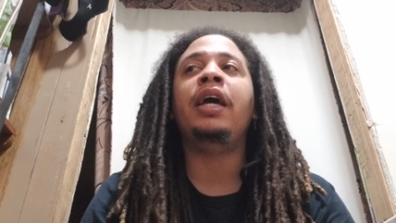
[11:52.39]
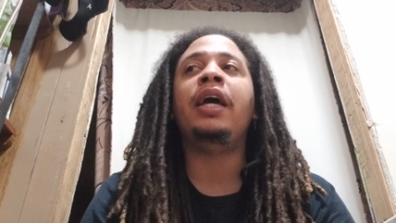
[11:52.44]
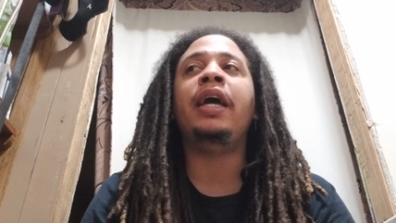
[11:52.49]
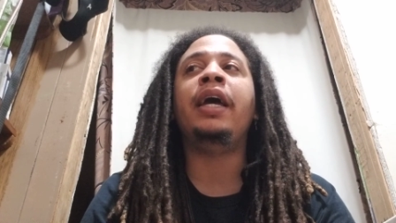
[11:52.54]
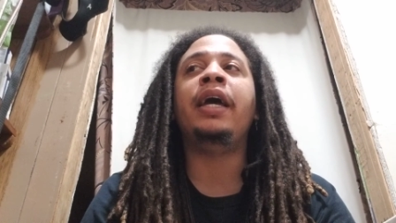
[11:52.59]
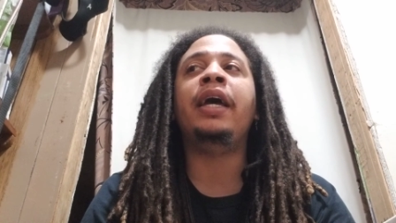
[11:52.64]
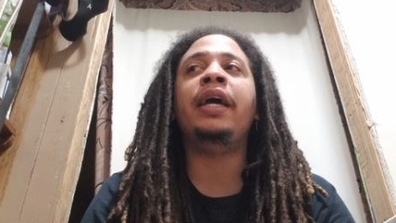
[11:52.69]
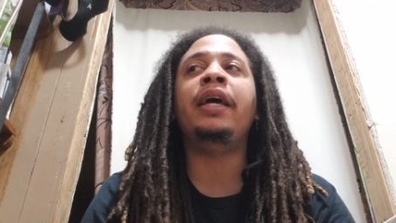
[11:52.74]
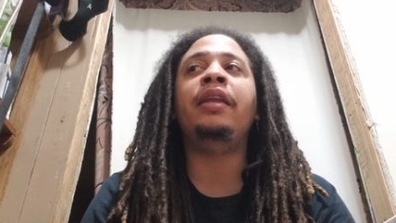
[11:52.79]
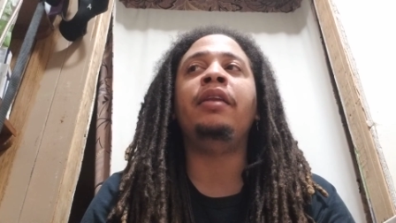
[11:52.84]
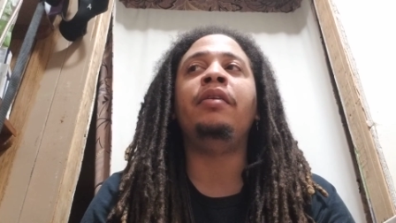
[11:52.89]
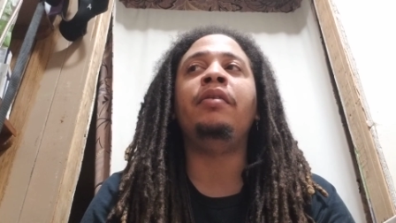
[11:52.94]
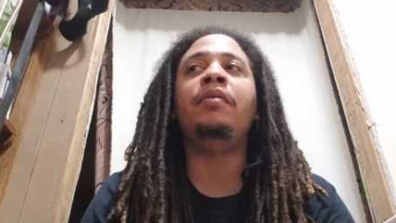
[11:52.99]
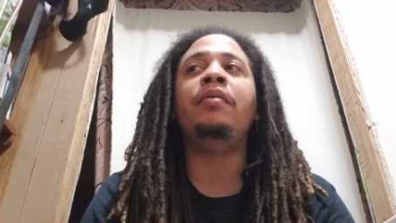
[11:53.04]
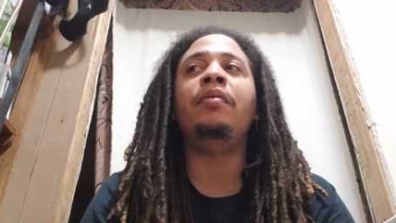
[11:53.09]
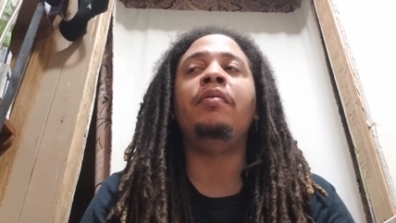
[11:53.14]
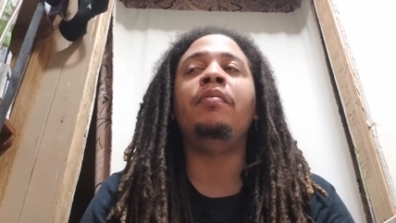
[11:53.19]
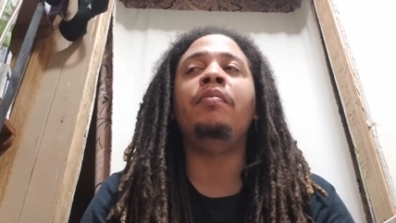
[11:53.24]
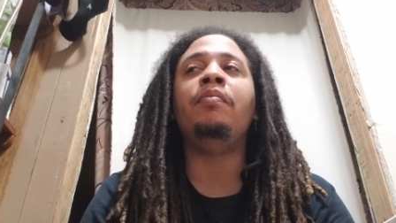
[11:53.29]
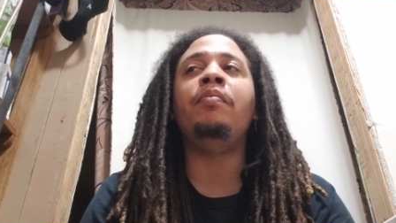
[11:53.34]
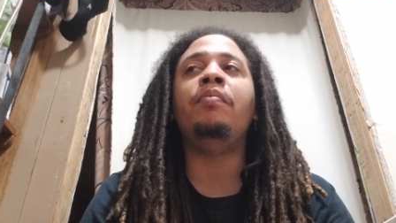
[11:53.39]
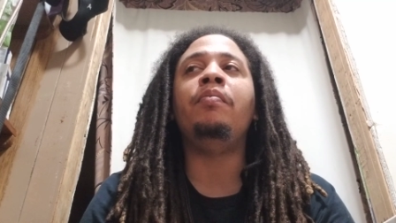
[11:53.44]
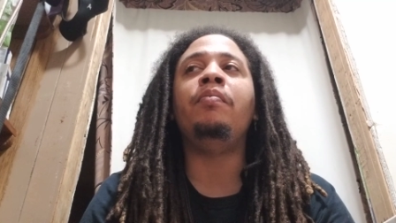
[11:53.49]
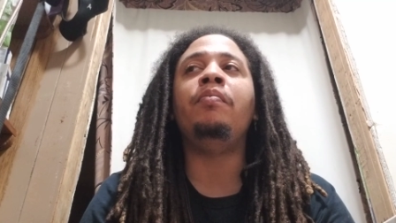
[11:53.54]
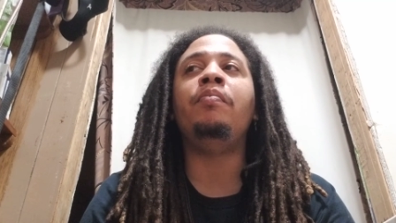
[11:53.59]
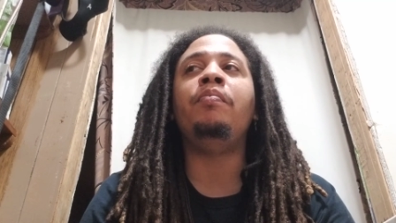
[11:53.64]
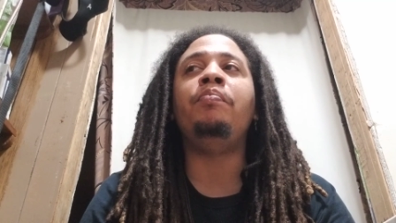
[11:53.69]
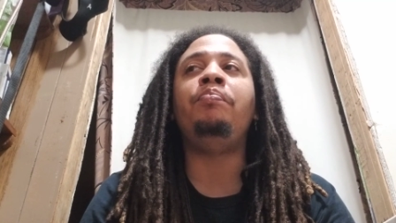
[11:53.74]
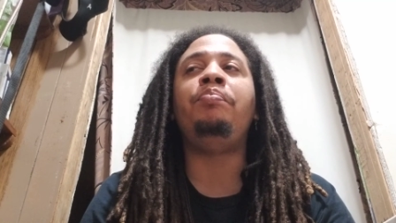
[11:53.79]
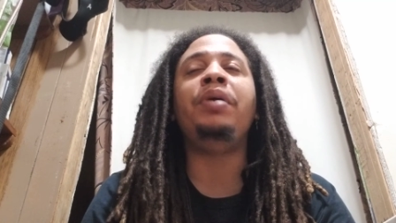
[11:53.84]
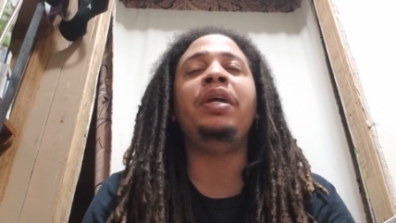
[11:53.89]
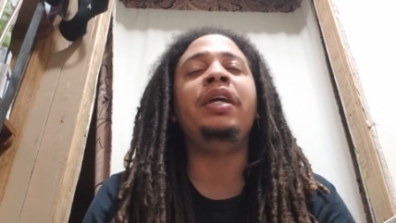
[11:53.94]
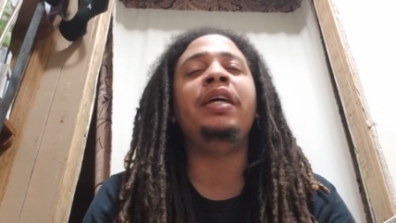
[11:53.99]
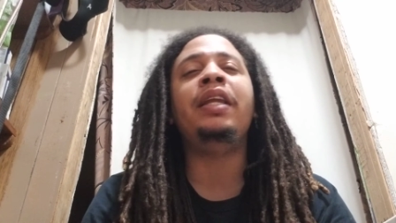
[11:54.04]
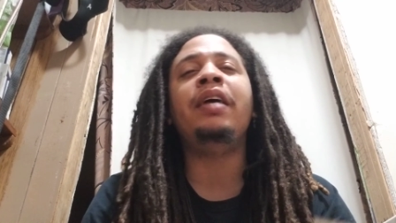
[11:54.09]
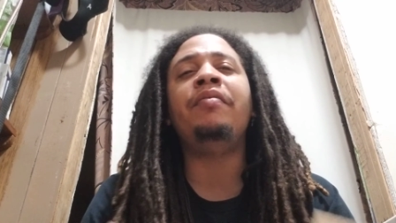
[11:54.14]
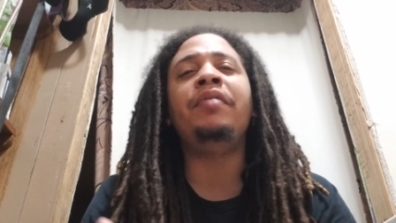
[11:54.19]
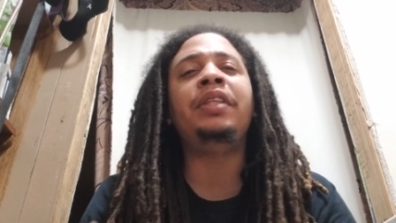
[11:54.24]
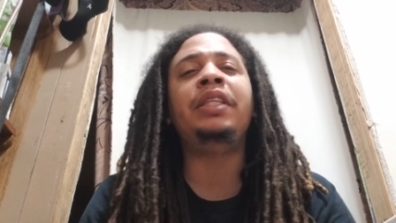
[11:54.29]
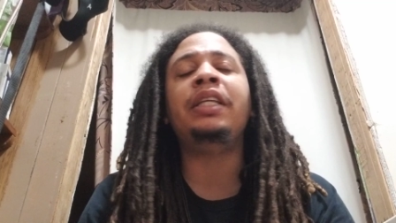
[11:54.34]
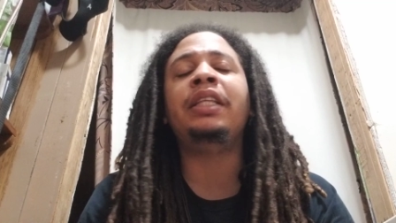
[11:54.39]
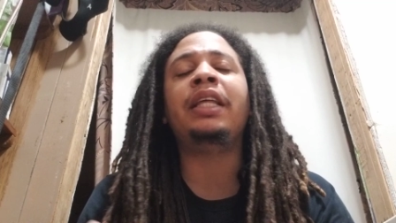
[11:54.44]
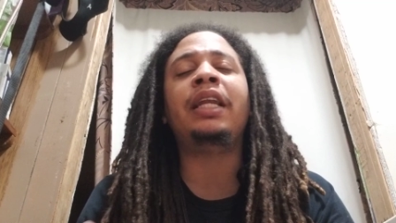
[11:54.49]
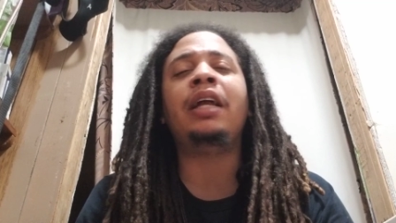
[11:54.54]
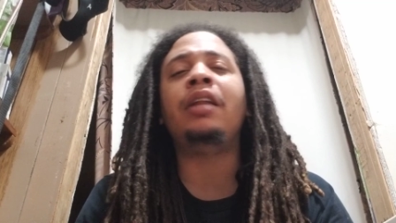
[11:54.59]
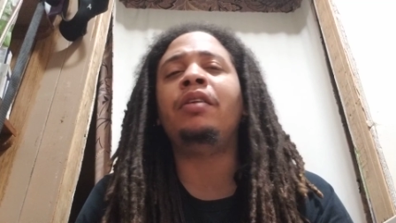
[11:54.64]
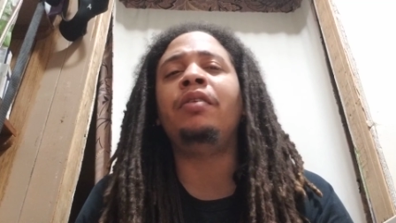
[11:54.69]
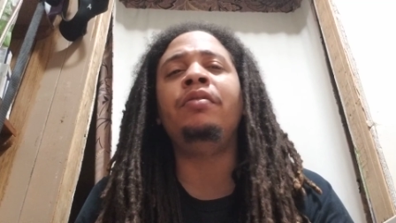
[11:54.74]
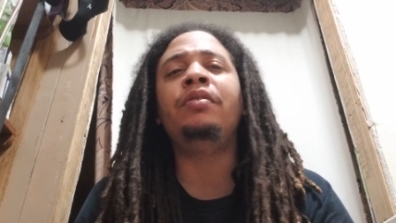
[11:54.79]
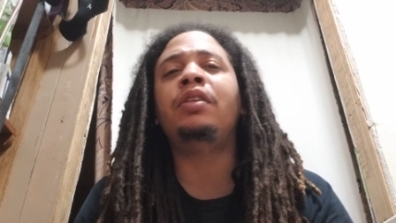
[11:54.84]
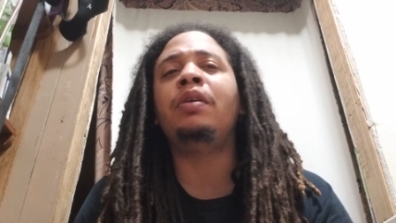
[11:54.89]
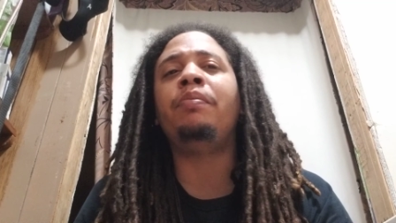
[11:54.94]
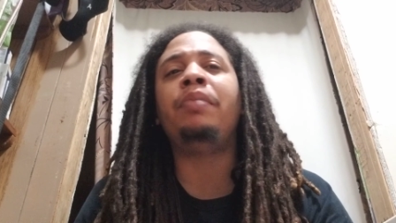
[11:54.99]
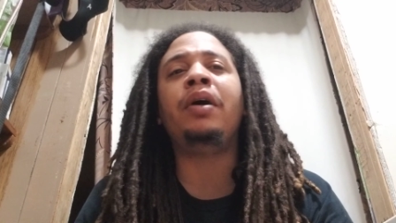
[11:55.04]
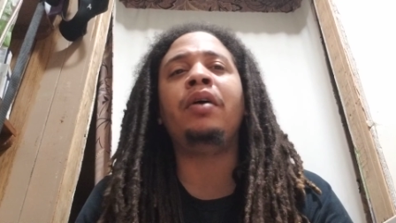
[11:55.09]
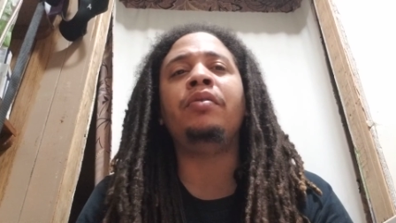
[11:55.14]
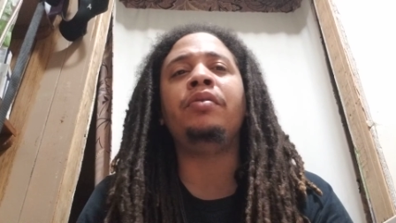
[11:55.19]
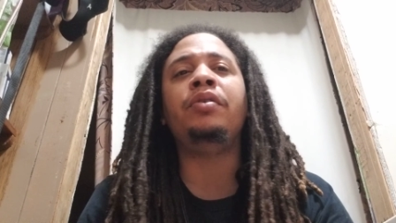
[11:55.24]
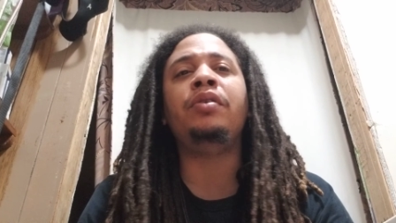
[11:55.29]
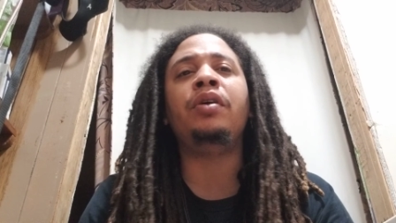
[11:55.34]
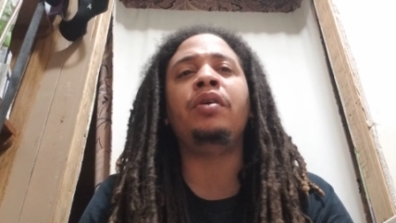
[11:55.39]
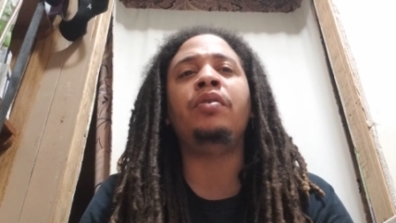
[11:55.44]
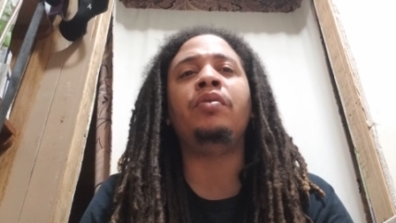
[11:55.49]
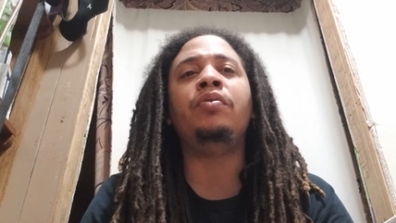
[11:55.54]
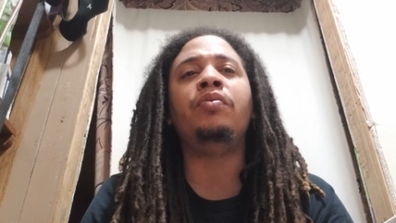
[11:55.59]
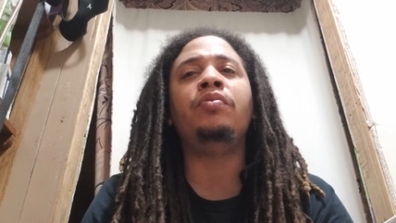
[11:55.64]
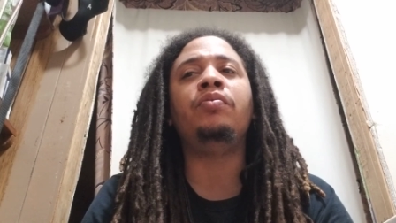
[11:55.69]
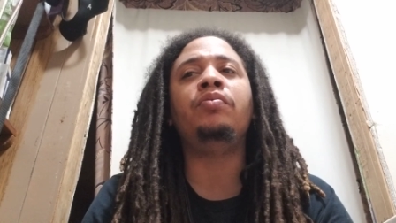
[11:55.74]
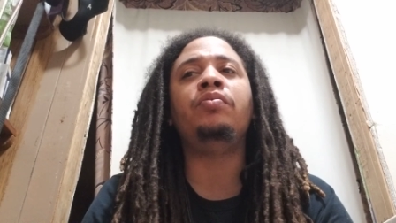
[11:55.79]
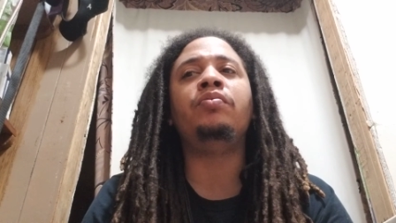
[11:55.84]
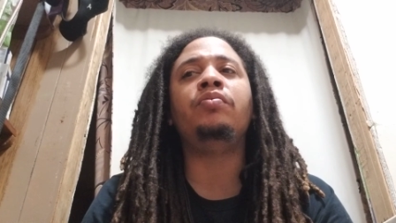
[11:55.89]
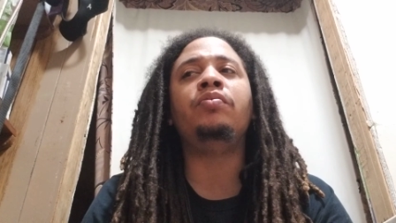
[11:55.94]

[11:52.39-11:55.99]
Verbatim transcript: And being everything that I learned about, you know,